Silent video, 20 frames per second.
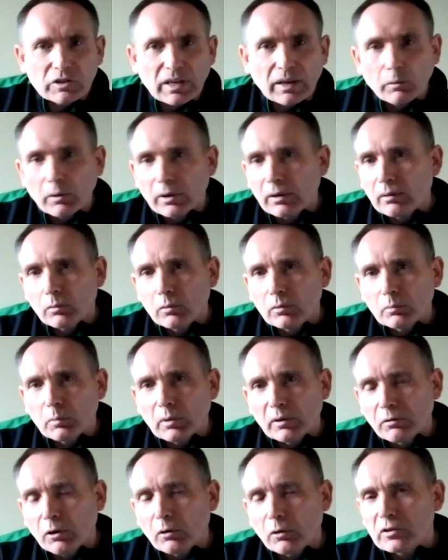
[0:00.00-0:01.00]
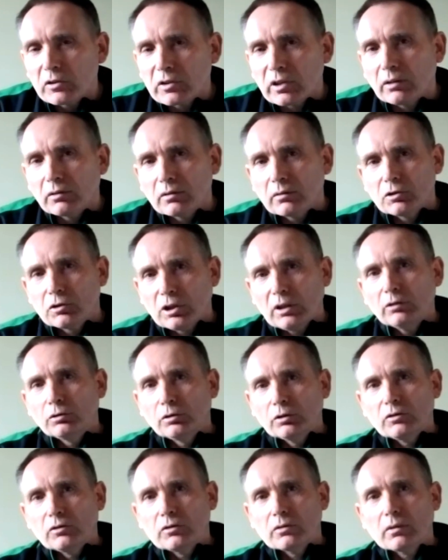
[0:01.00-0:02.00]
you say, we focus on
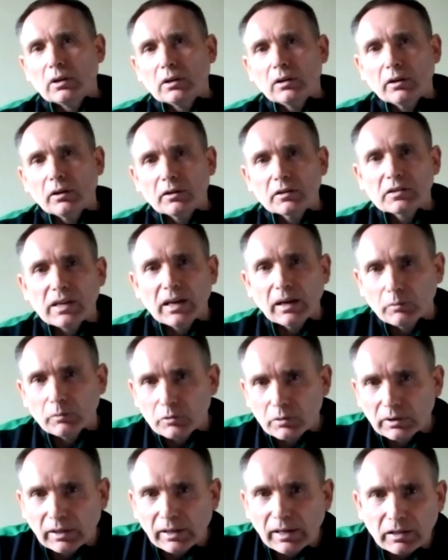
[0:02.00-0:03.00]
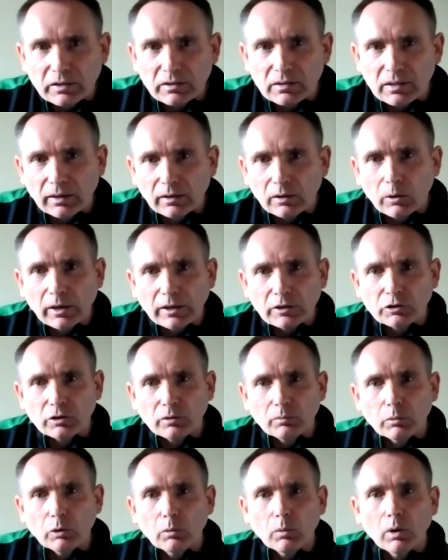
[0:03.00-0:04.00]
children a lot of the times when I ask that
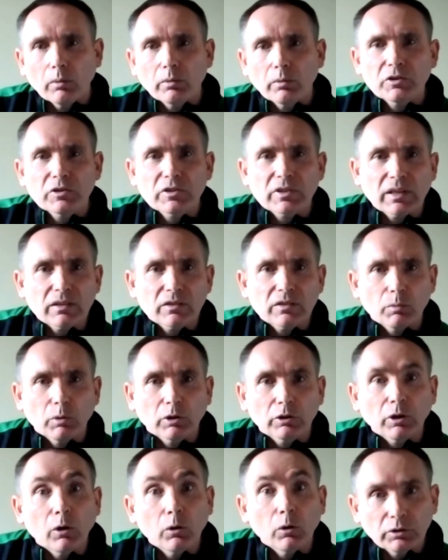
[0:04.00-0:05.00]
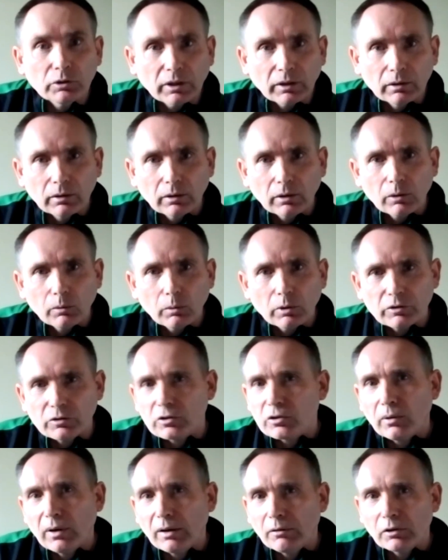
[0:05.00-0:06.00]
question, but what would you say to someone older who
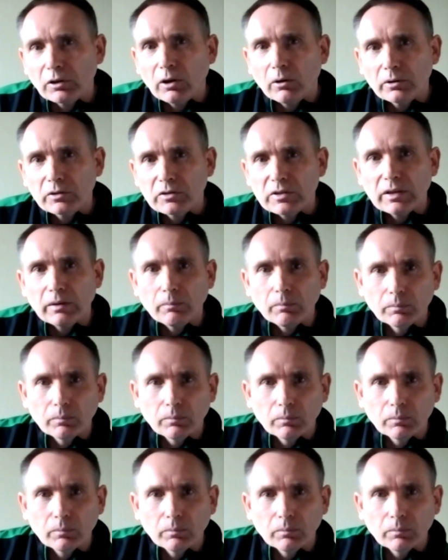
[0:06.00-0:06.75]
wants to have a go with it?